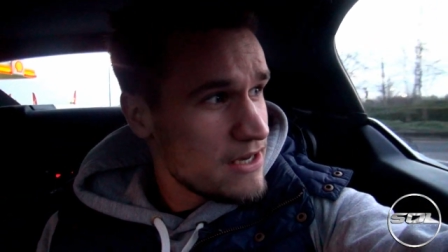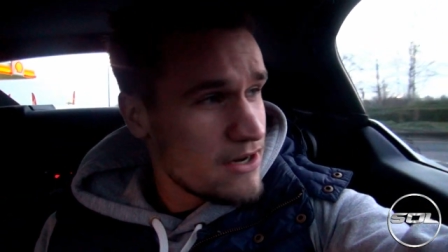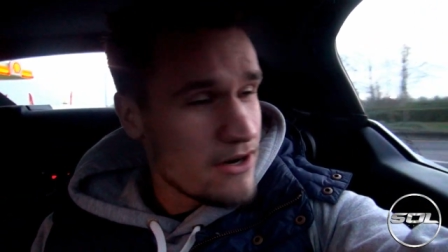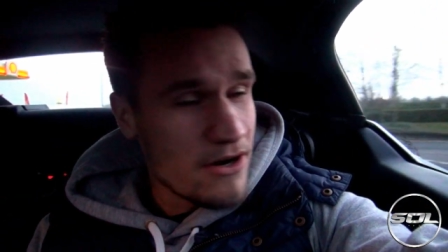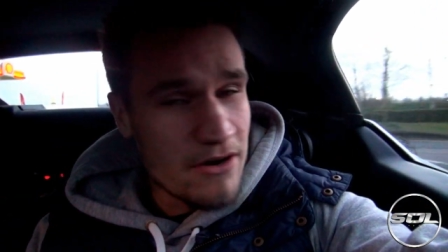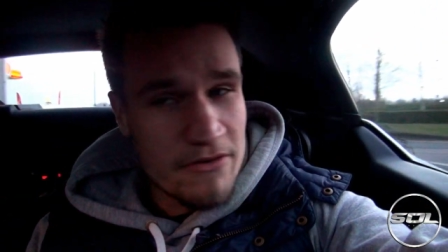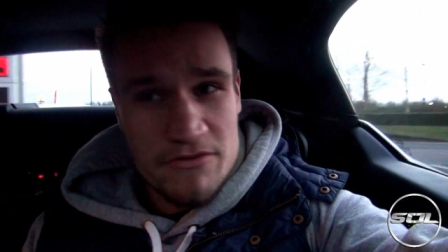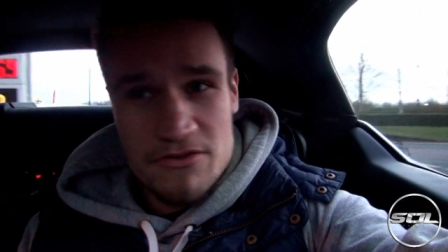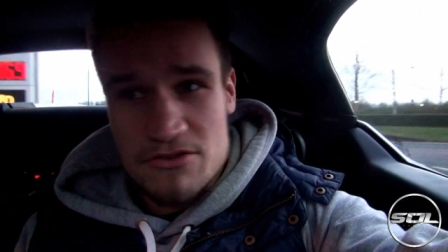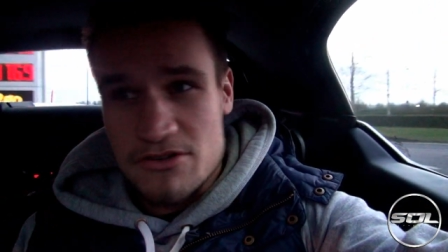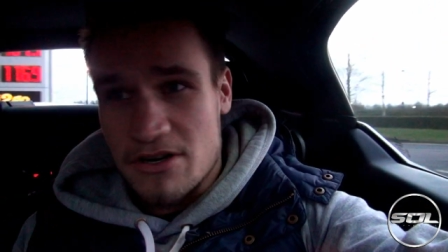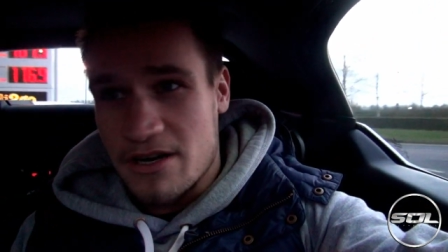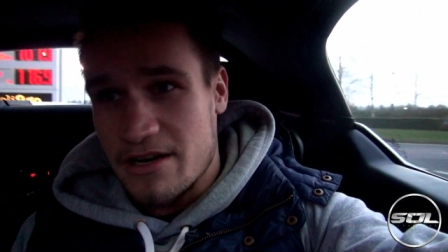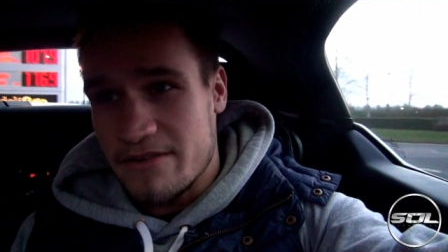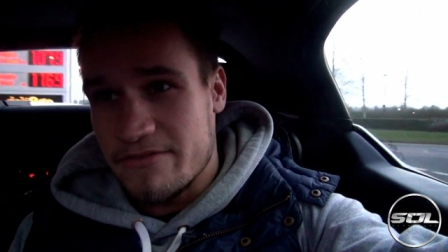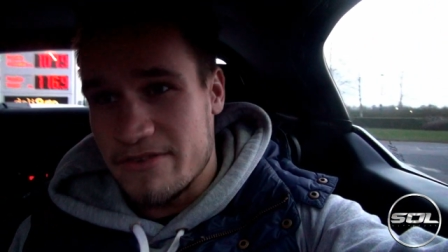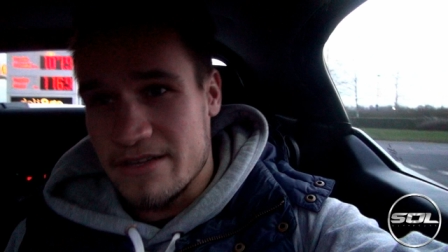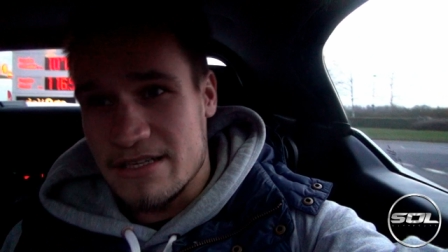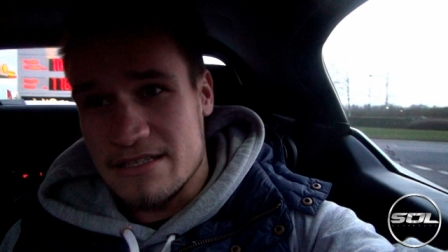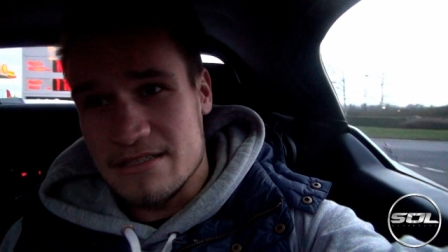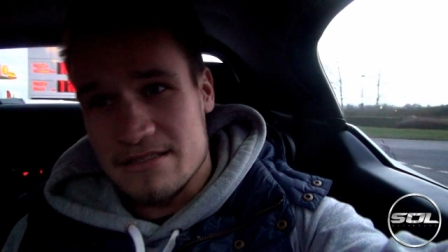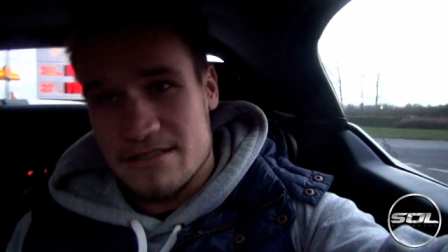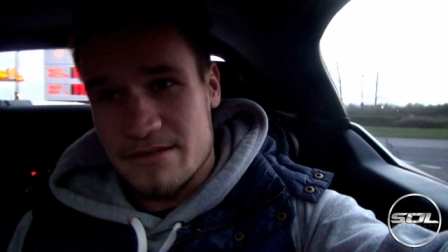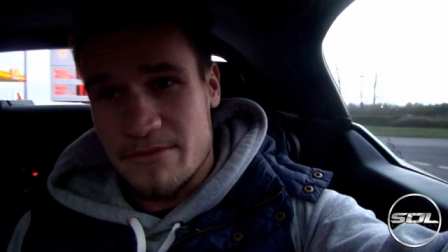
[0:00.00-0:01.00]
of
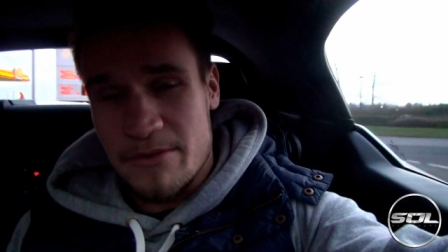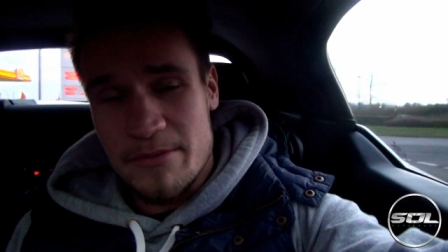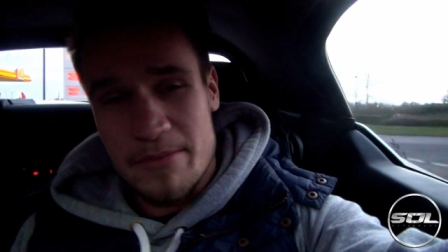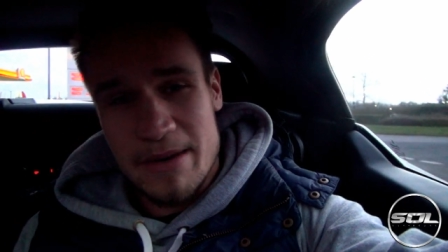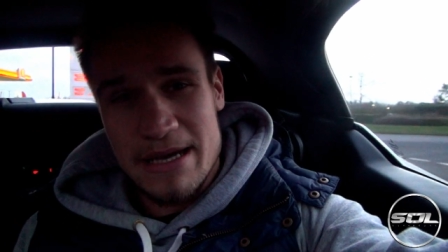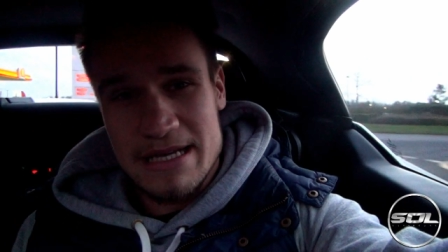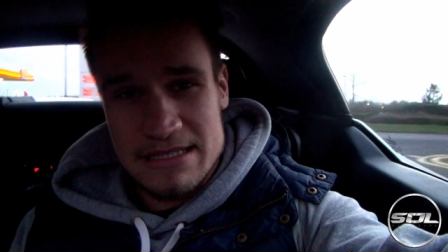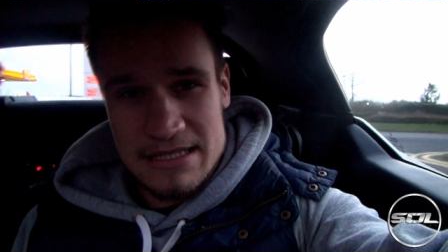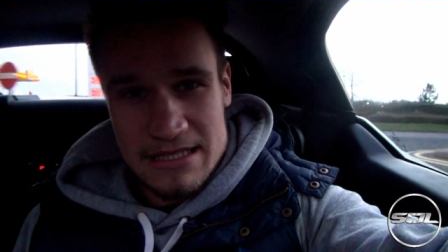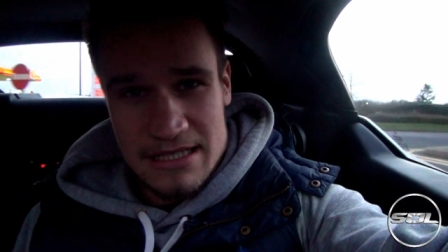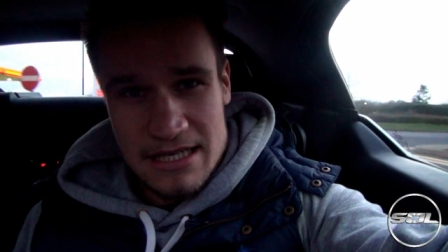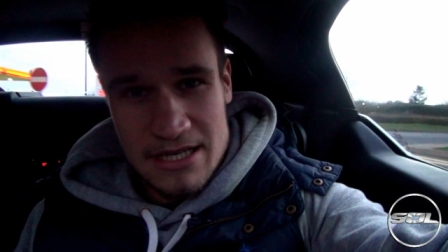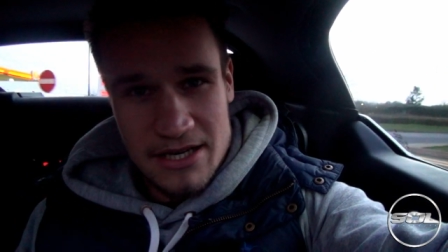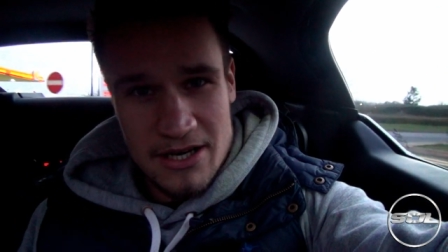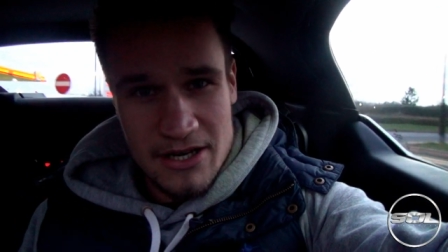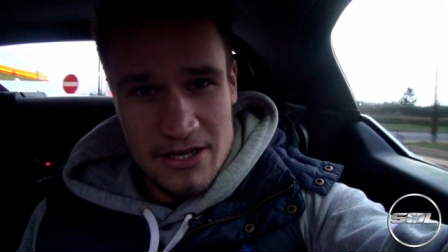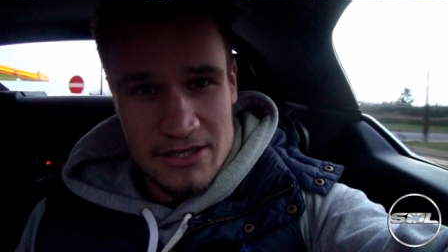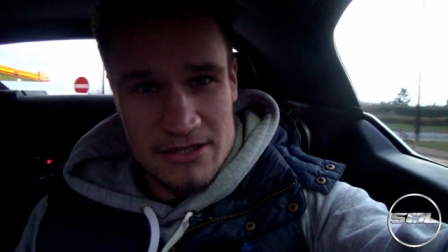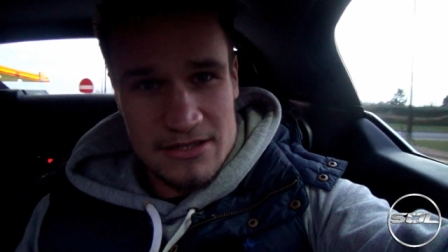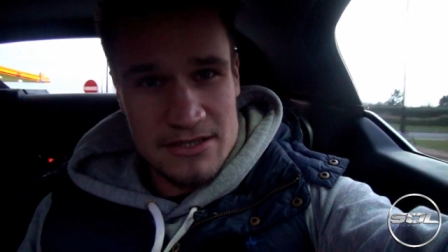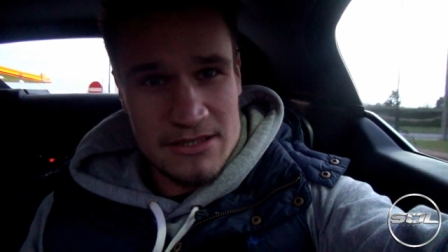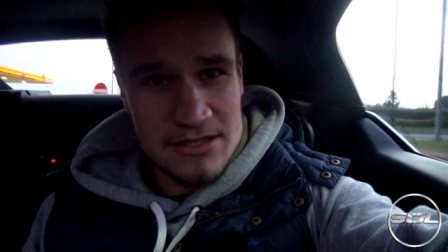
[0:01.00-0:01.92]
driving some amazing cars.